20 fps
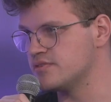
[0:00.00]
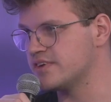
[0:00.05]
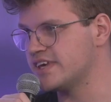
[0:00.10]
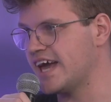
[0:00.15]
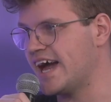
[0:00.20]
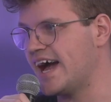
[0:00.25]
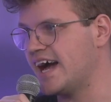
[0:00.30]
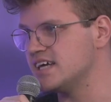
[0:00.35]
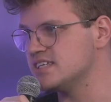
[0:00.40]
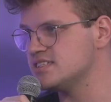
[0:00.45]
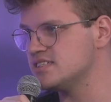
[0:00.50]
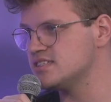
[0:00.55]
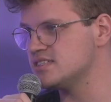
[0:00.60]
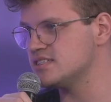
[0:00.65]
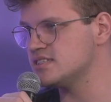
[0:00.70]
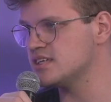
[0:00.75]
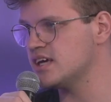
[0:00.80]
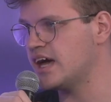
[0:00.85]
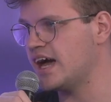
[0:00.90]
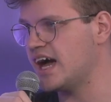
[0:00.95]

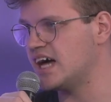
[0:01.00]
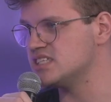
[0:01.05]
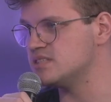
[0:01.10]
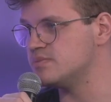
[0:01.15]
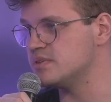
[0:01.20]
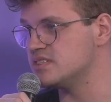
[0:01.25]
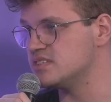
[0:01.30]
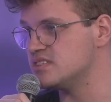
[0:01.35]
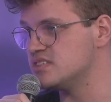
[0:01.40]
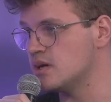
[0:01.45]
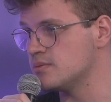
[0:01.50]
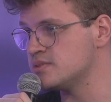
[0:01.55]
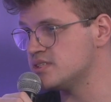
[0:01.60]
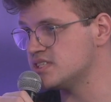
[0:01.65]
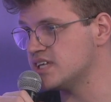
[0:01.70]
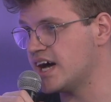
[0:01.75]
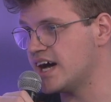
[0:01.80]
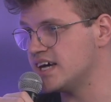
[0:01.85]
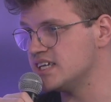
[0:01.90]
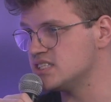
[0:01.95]
gas has been
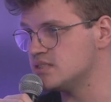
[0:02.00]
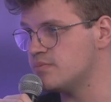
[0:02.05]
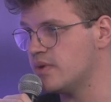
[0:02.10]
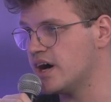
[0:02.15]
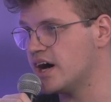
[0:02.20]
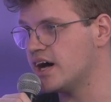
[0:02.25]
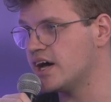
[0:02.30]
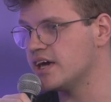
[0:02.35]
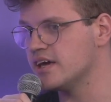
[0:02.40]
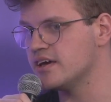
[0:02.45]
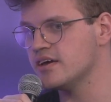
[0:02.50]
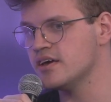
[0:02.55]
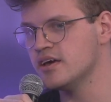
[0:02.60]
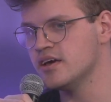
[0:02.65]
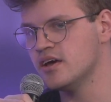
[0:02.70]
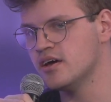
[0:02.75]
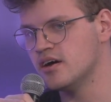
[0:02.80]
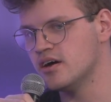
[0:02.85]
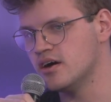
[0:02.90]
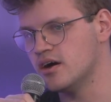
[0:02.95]
subsidized by
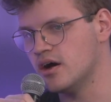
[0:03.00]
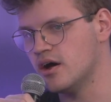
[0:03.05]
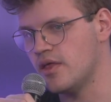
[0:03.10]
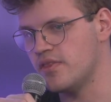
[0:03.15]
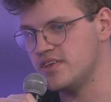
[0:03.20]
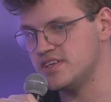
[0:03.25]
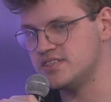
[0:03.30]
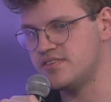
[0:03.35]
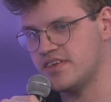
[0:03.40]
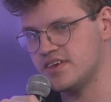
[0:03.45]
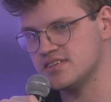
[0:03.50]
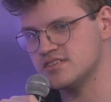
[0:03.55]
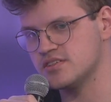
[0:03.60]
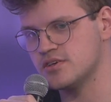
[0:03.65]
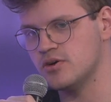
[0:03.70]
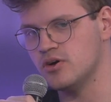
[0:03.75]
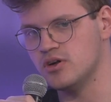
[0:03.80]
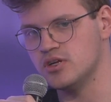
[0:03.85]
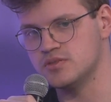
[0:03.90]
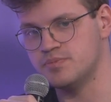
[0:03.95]
these things
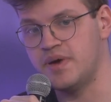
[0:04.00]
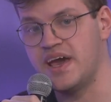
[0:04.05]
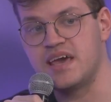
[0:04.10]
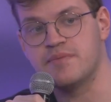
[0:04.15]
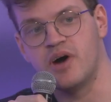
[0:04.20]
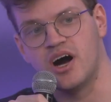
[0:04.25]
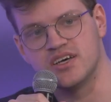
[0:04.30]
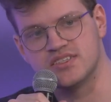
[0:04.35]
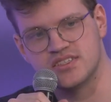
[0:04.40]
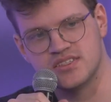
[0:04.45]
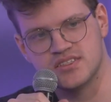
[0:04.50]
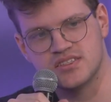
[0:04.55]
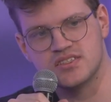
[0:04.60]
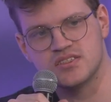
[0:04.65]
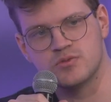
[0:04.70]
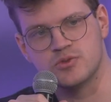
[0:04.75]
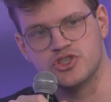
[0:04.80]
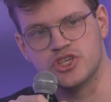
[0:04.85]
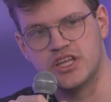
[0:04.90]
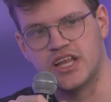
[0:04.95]
called
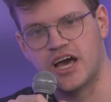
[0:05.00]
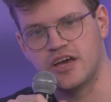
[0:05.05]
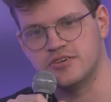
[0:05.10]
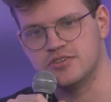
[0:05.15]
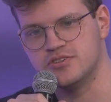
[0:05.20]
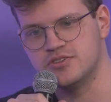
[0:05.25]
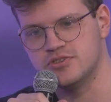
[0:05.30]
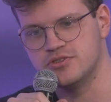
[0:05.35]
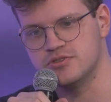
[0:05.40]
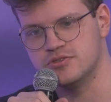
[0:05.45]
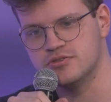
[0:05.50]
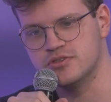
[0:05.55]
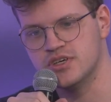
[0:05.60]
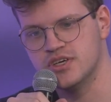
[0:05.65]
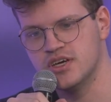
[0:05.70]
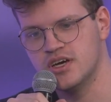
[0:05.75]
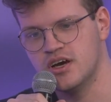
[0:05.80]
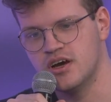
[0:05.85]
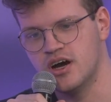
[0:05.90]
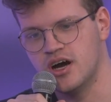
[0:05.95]
Paymasters, which allow you to
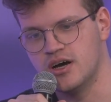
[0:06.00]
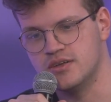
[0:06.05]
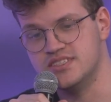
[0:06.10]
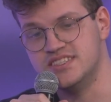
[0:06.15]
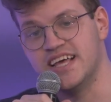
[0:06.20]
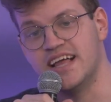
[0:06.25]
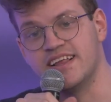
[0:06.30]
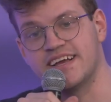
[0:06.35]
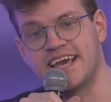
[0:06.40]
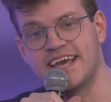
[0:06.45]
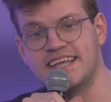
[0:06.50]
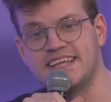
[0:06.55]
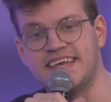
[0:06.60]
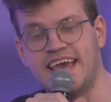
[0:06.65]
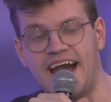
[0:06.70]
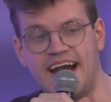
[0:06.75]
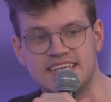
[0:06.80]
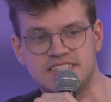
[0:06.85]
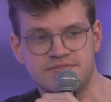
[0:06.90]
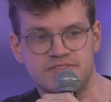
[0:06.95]
delegate
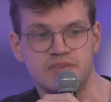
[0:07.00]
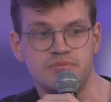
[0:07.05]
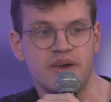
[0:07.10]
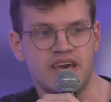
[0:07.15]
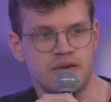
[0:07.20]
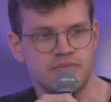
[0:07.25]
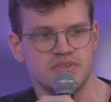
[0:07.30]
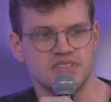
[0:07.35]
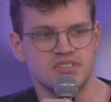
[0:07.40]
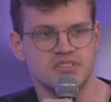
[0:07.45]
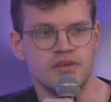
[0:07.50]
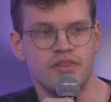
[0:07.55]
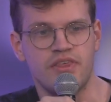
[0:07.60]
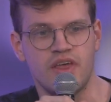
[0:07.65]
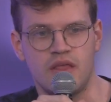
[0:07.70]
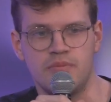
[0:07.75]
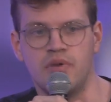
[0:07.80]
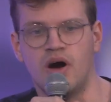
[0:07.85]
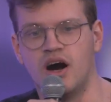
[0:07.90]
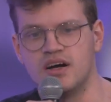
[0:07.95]
gas fee payments to
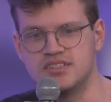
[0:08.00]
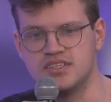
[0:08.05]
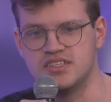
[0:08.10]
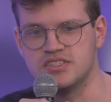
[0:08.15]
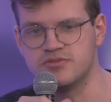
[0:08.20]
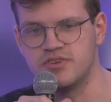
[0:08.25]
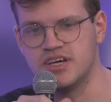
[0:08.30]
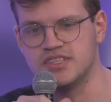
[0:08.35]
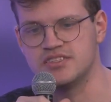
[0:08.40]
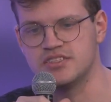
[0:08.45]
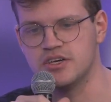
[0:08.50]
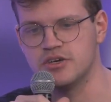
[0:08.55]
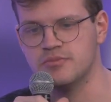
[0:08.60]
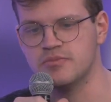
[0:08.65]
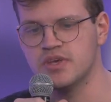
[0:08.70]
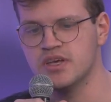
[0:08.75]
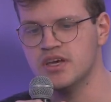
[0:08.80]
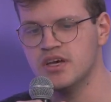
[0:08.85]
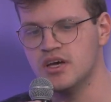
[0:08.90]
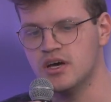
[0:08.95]
third parties, right? So
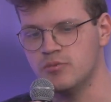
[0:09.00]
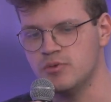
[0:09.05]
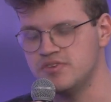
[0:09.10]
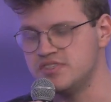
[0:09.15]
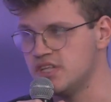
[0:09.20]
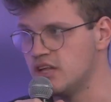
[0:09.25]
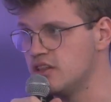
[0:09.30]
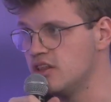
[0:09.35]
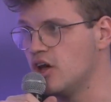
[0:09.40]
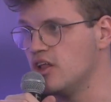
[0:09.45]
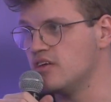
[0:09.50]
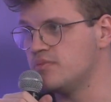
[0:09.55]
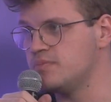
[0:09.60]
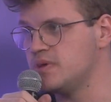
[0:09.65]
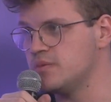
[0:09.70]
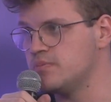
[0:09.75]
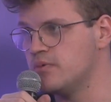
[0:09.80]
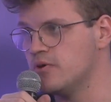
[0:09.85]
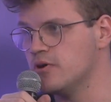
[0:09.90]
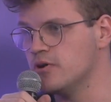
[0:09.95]
we've seen a lot of
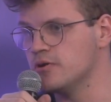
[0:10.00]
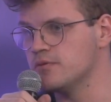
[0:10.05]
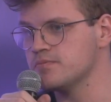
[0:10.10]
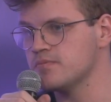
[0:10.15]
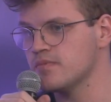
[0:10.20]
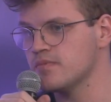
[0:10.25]
people